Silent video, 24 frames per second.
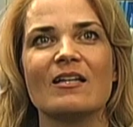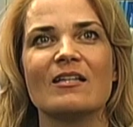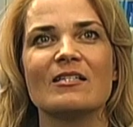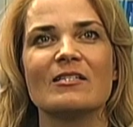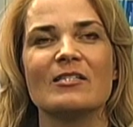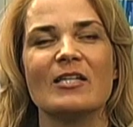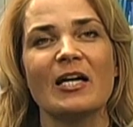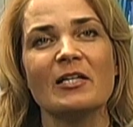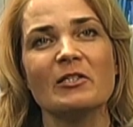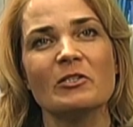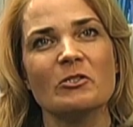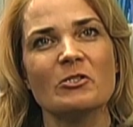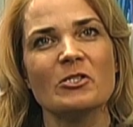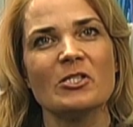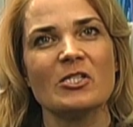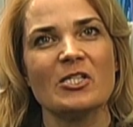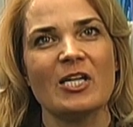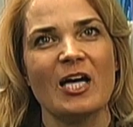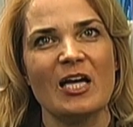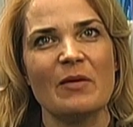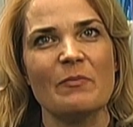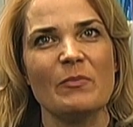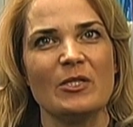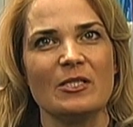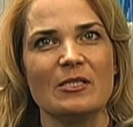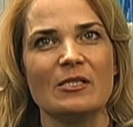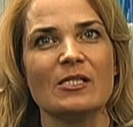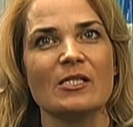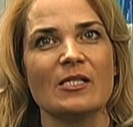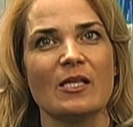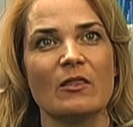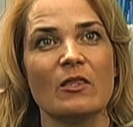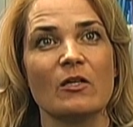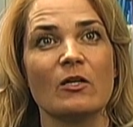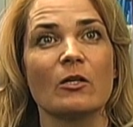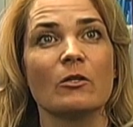Dr. Steiman
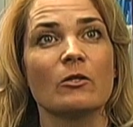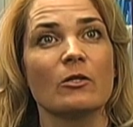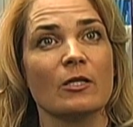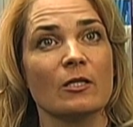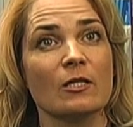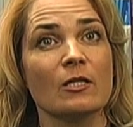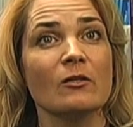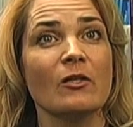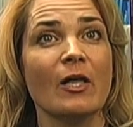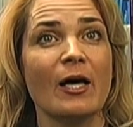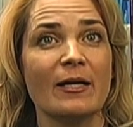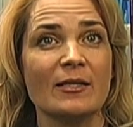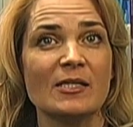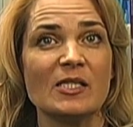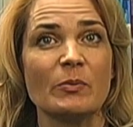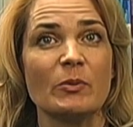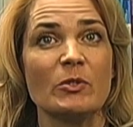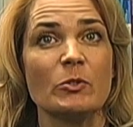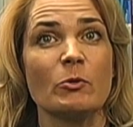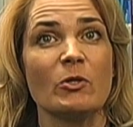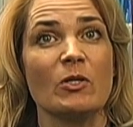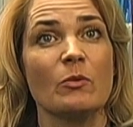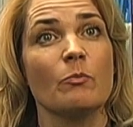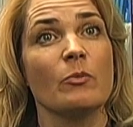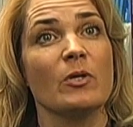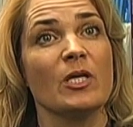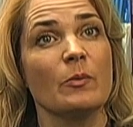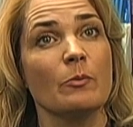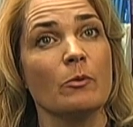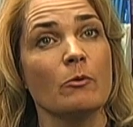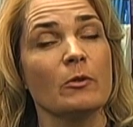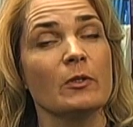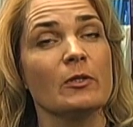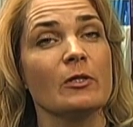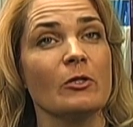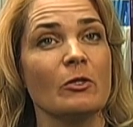said that a good alliance between
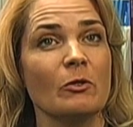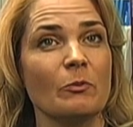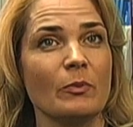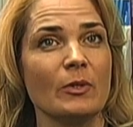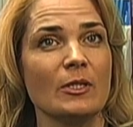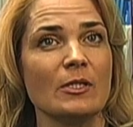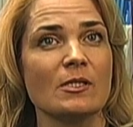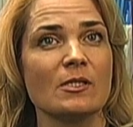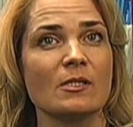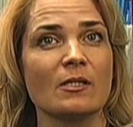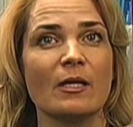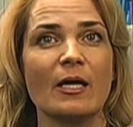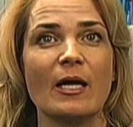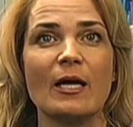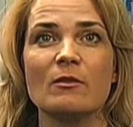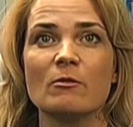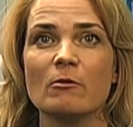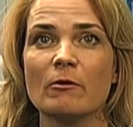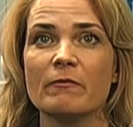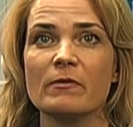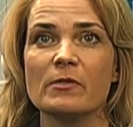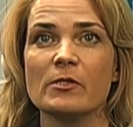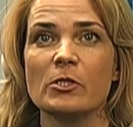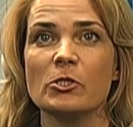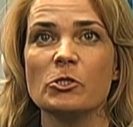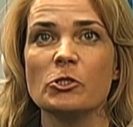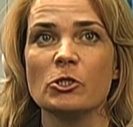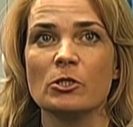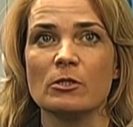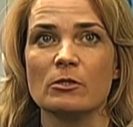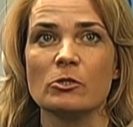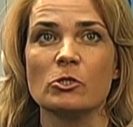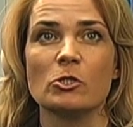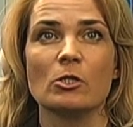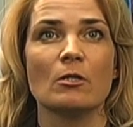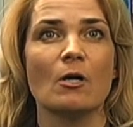people with lupus and their
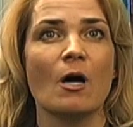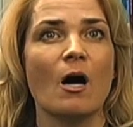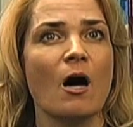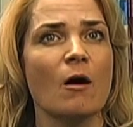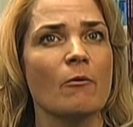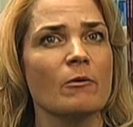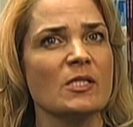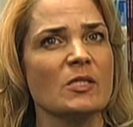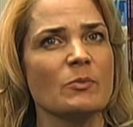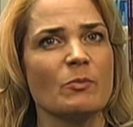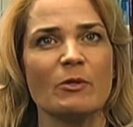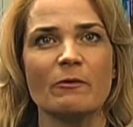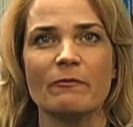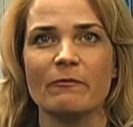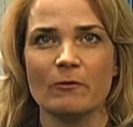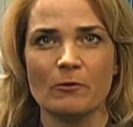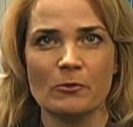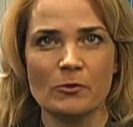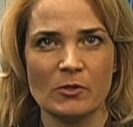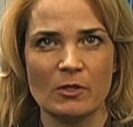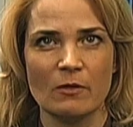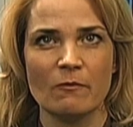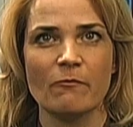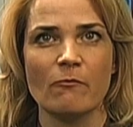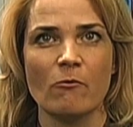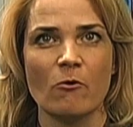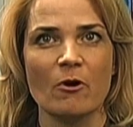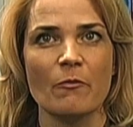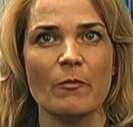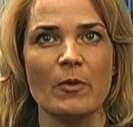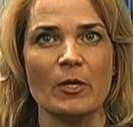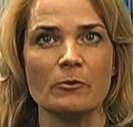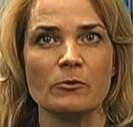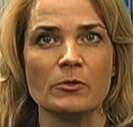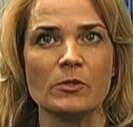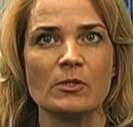physician should always be first and
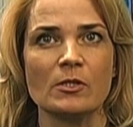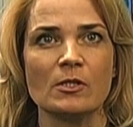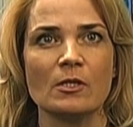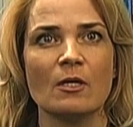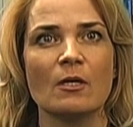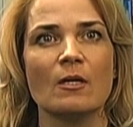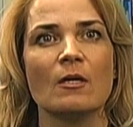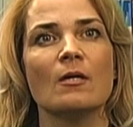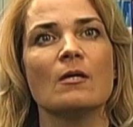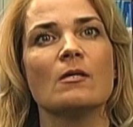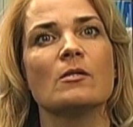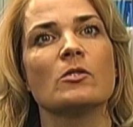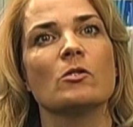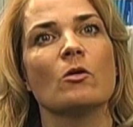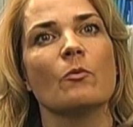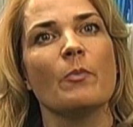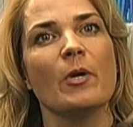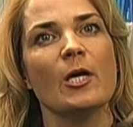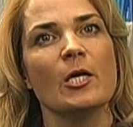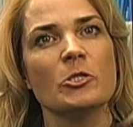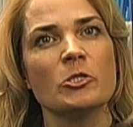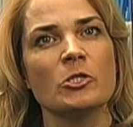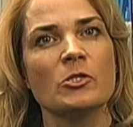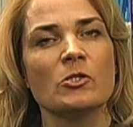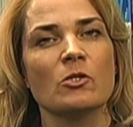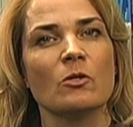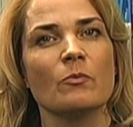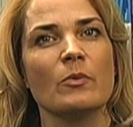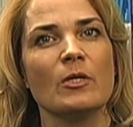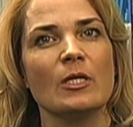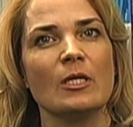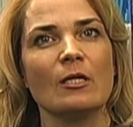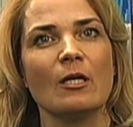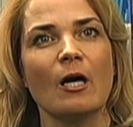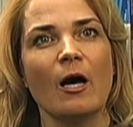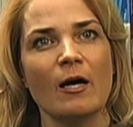foremost, so patients are
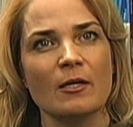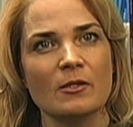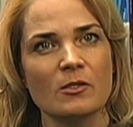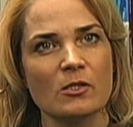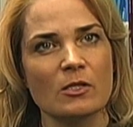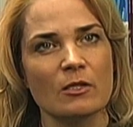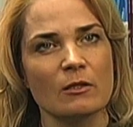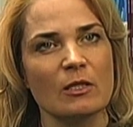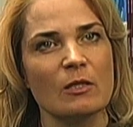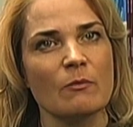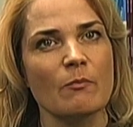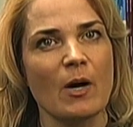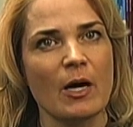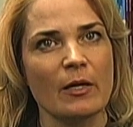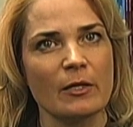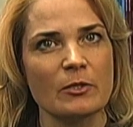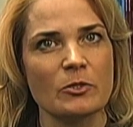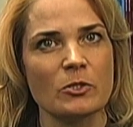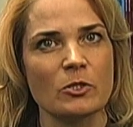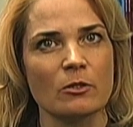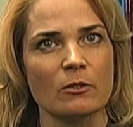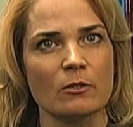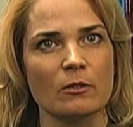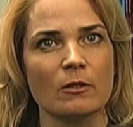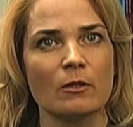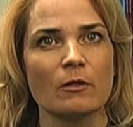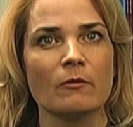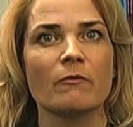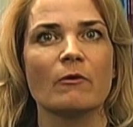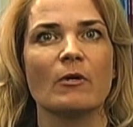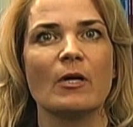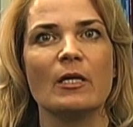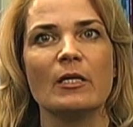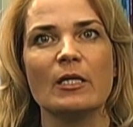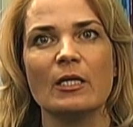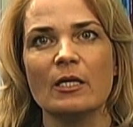being constantly monitored
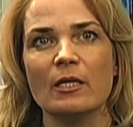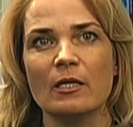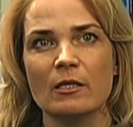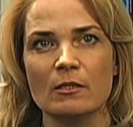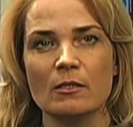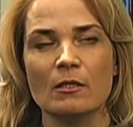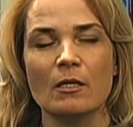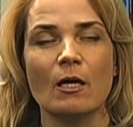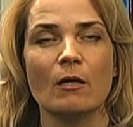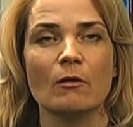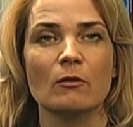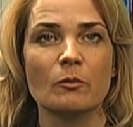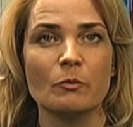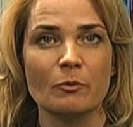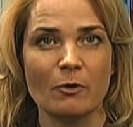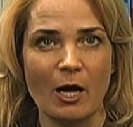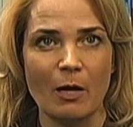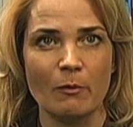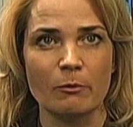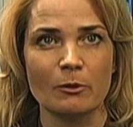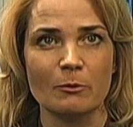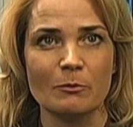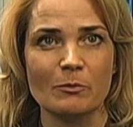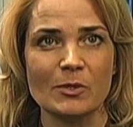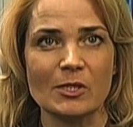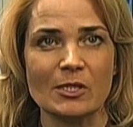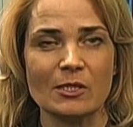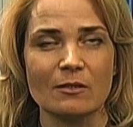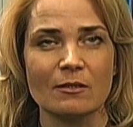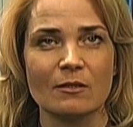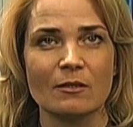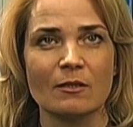for any hidden health problems